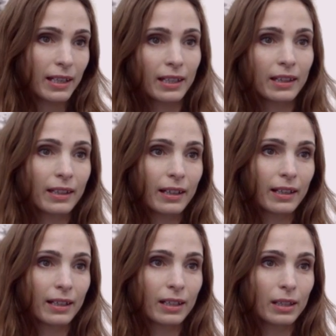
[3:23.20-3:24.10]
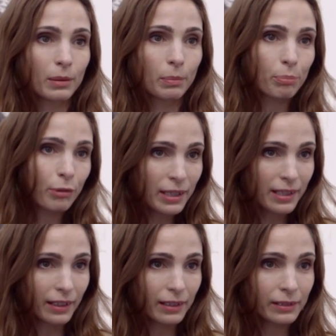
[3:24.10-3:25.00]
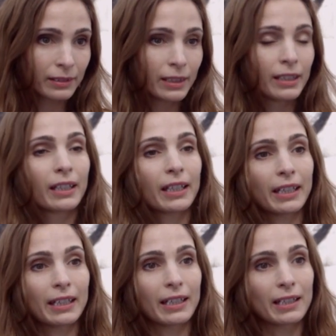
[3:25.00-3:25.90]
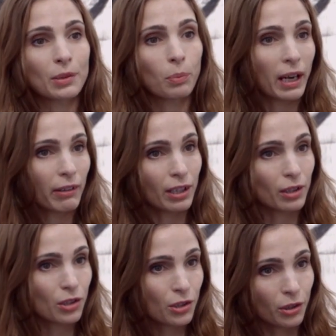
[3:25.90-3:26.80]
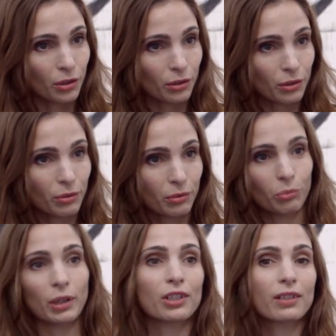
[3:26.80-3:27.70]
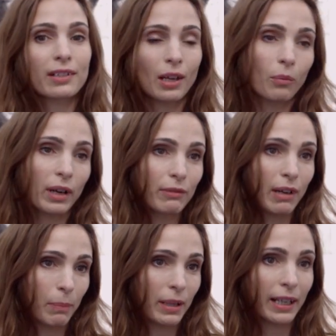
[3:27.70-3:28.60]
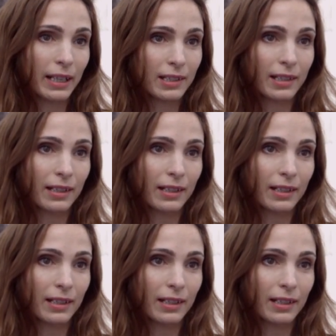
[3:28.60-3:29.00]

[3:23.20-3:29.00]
in the prison, he is wearing a suit which in some way replicates